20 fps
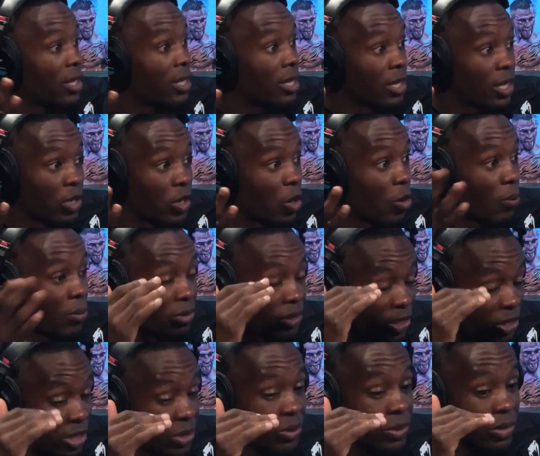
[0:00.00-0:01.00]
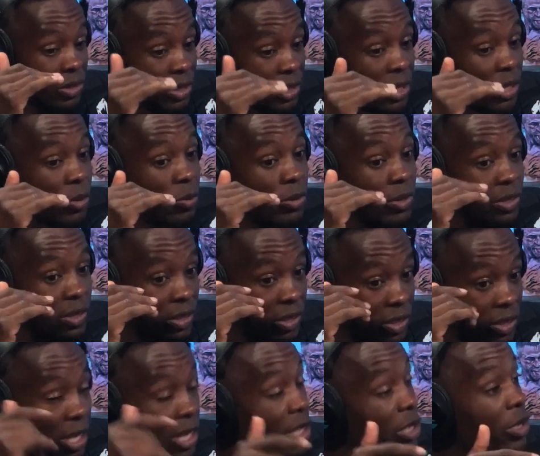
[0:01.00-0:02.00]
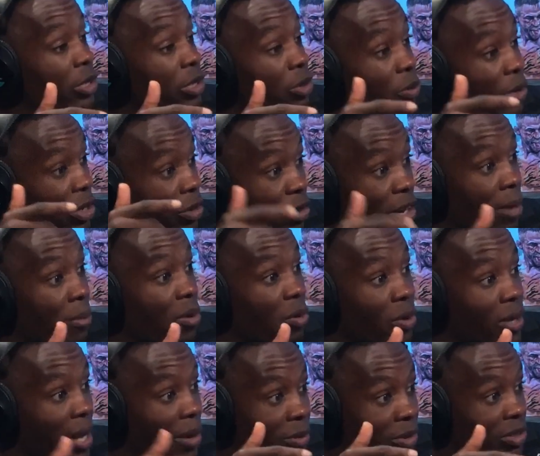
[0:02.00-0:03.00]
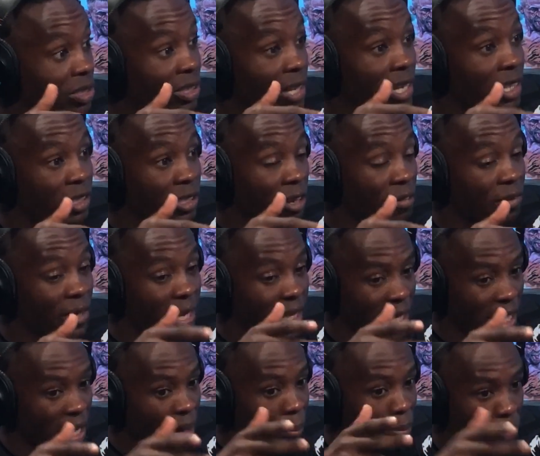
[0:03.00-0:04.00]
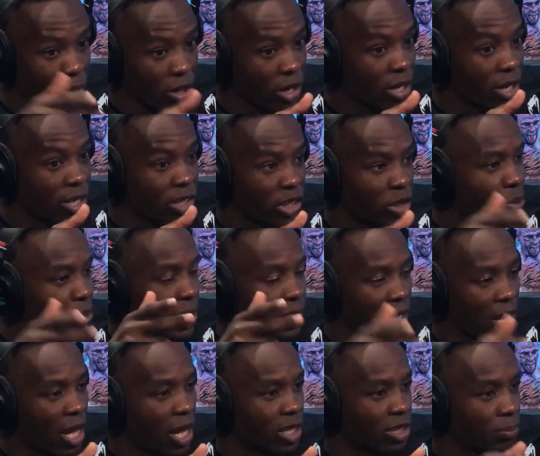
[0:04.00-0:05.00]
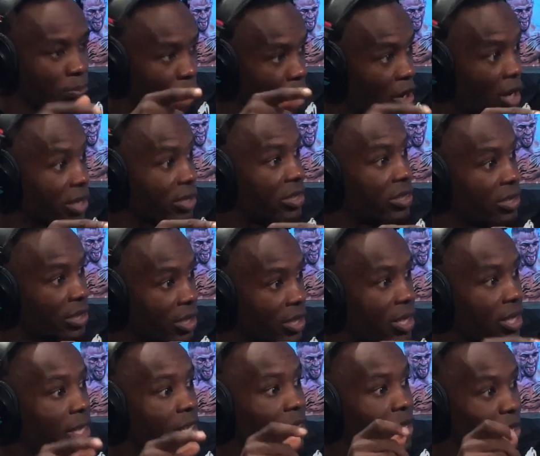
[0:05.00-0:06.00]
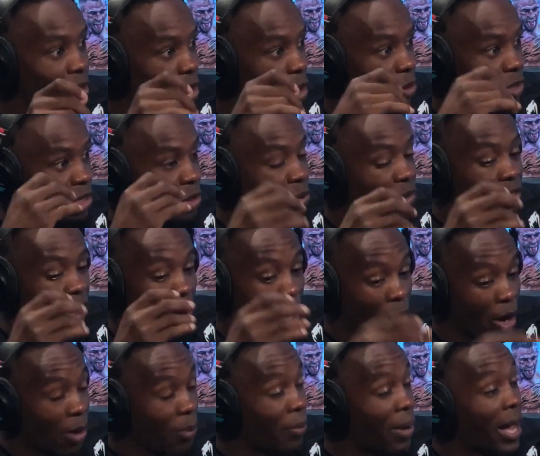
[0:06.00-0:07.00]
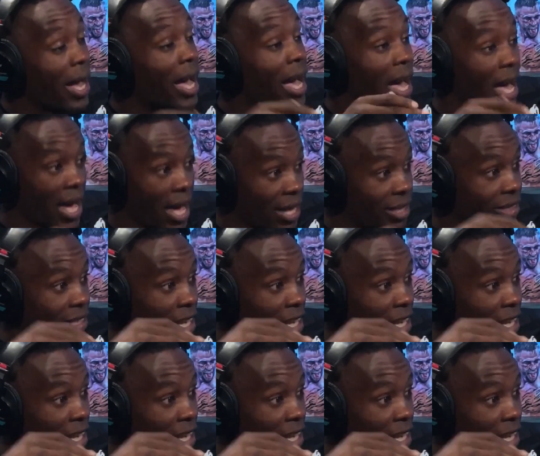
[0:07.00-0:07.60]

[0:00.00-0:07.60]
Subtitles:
you know, but she was a stickler with grammar. When I would say stuff like, yeah, brung, she'd be like, nah, it's brats. You know, she was on my ass